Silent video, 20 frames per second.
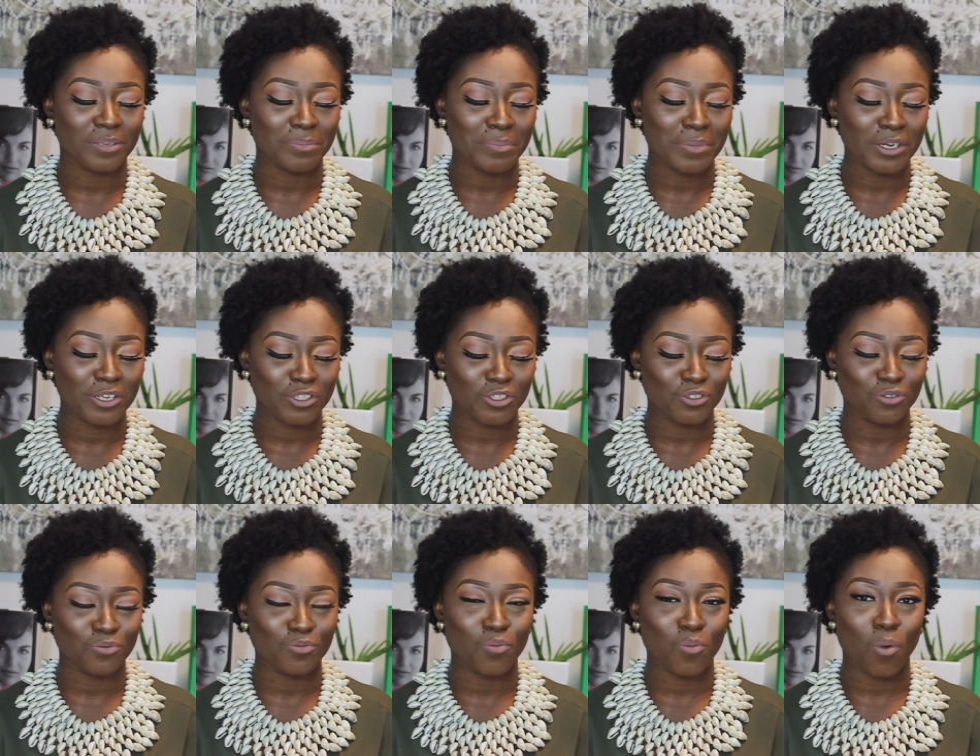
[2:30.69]
It
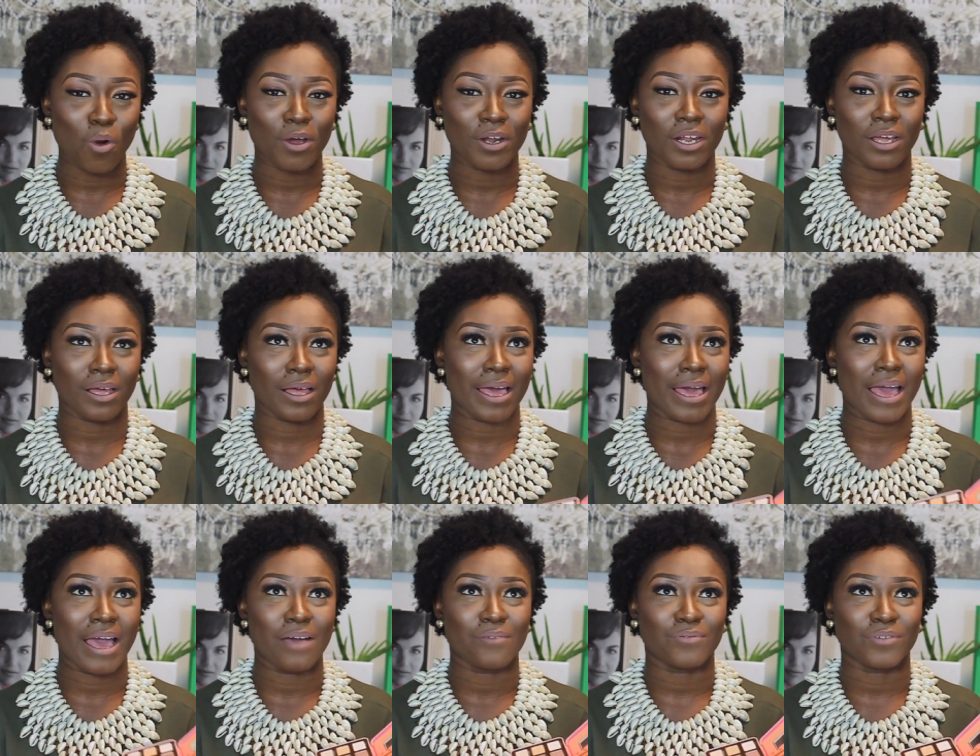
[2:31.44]
makes you wanna
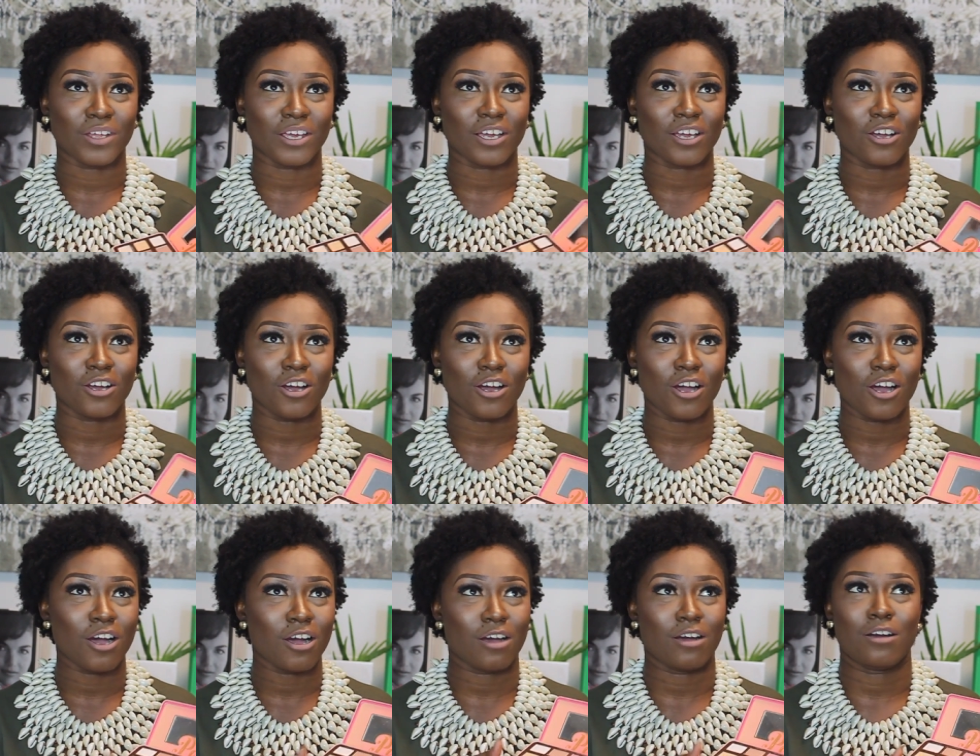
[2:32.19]
have like
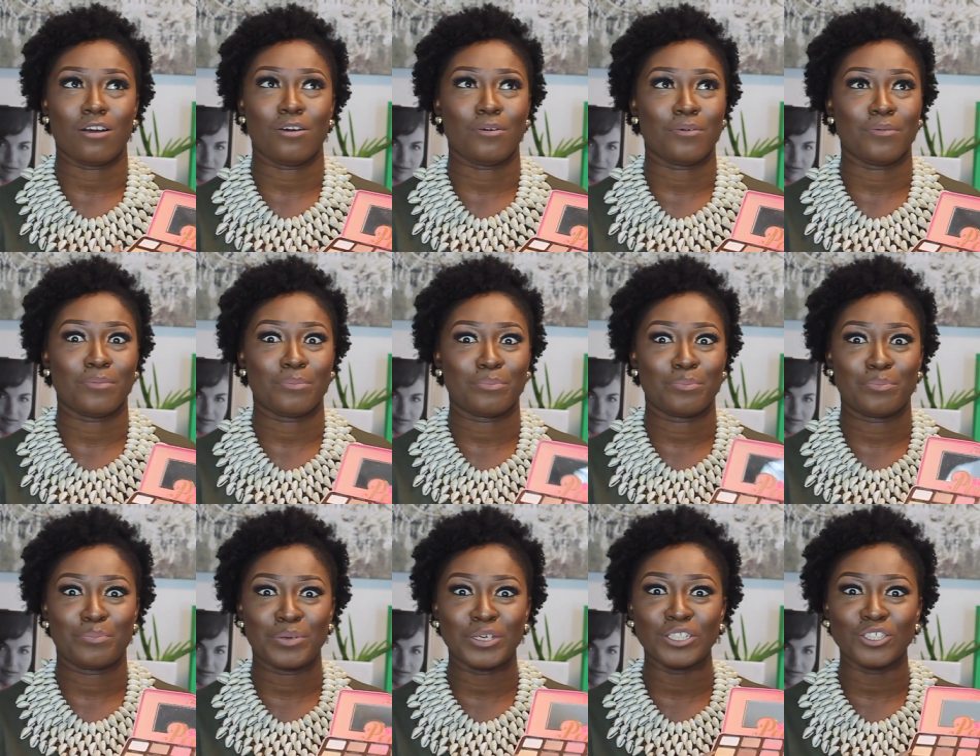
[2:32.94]
a
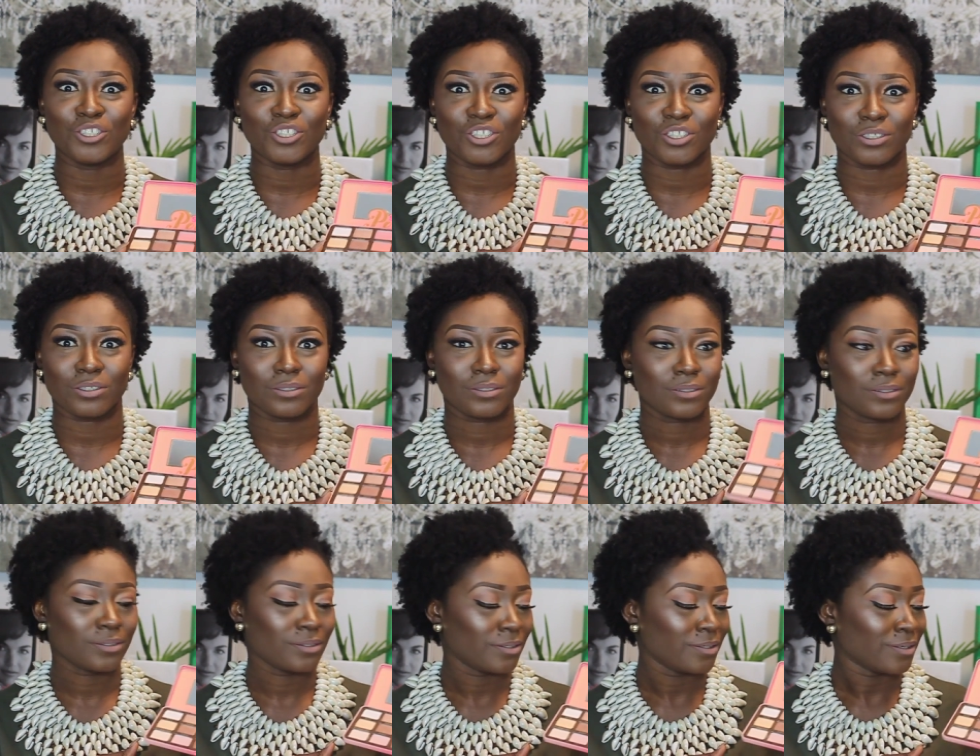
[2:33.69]
peach
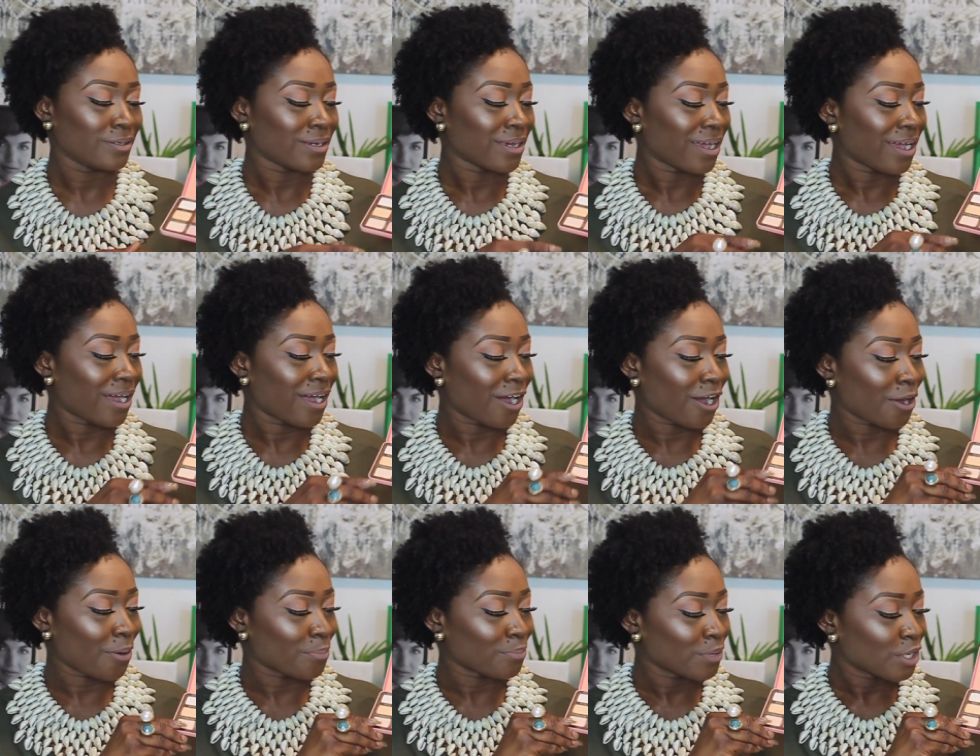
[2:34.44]

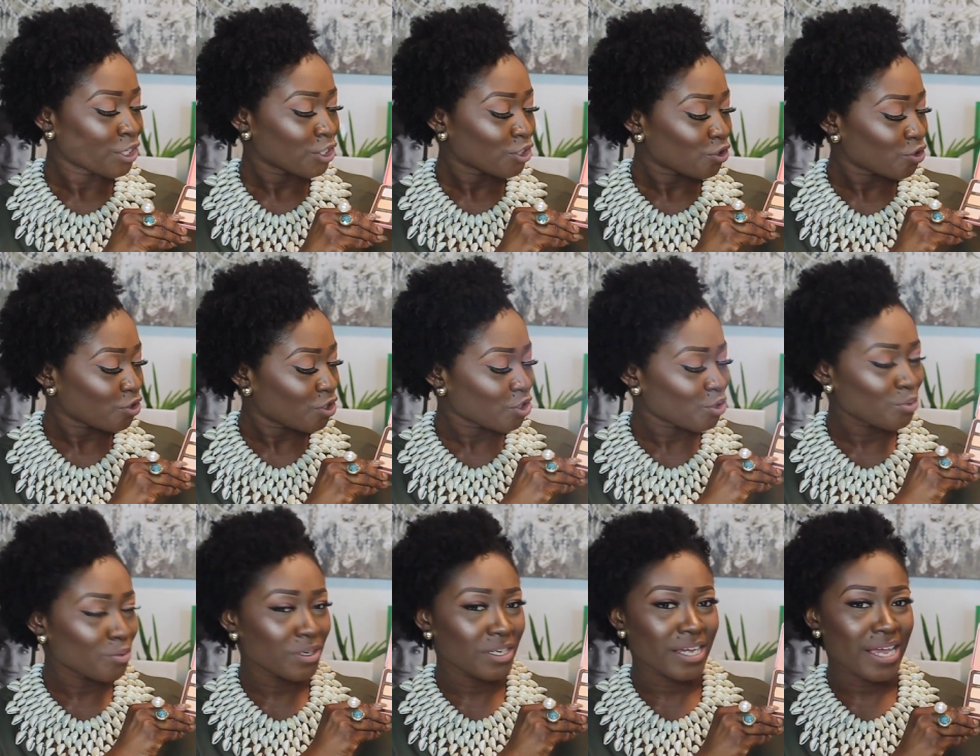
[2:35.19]
um, so
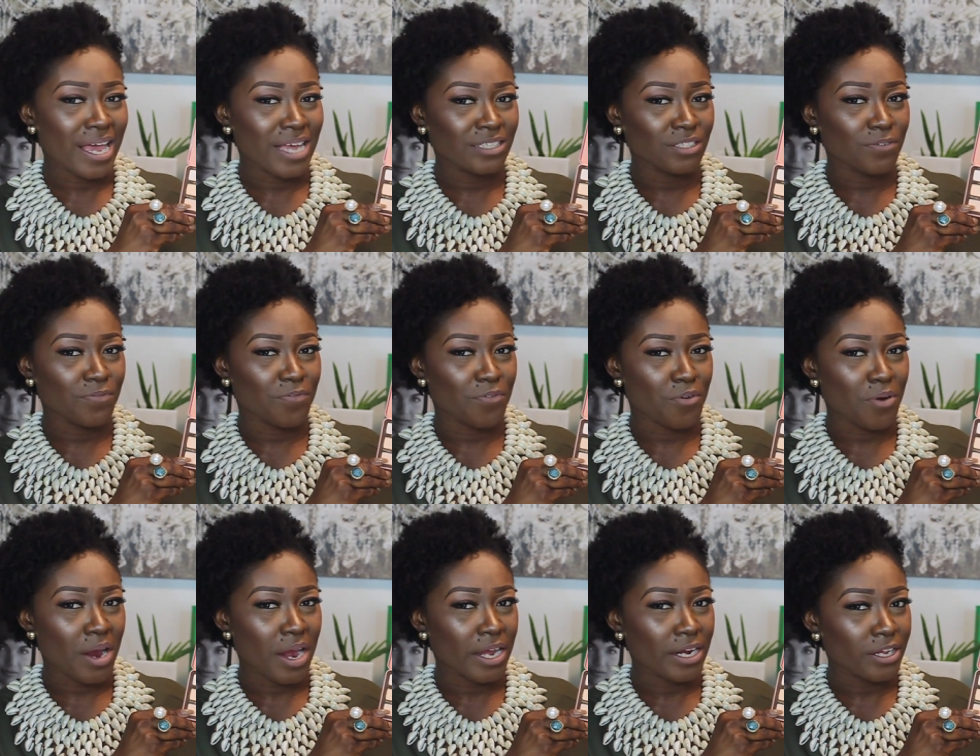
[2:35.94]
this one, it has a
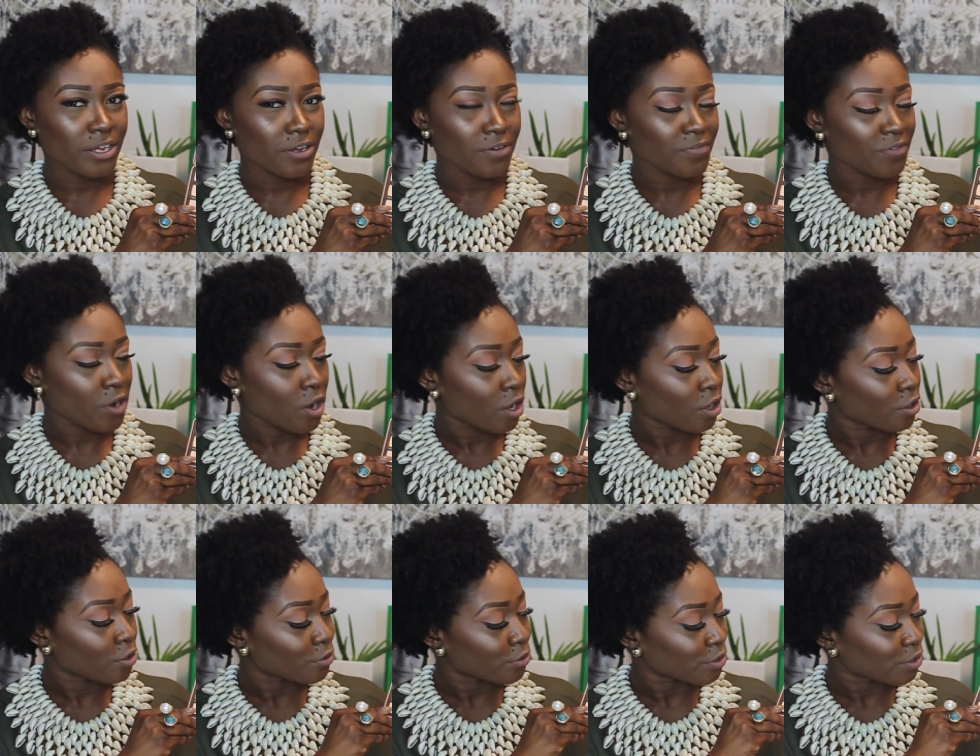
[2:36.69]
variety of
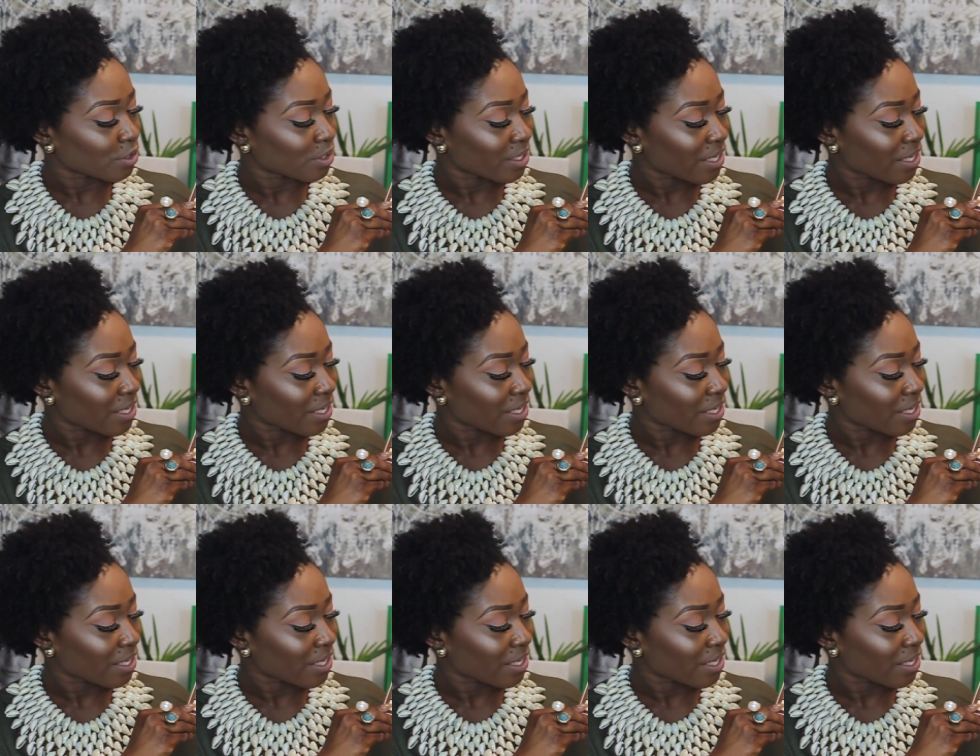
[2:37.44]
colors.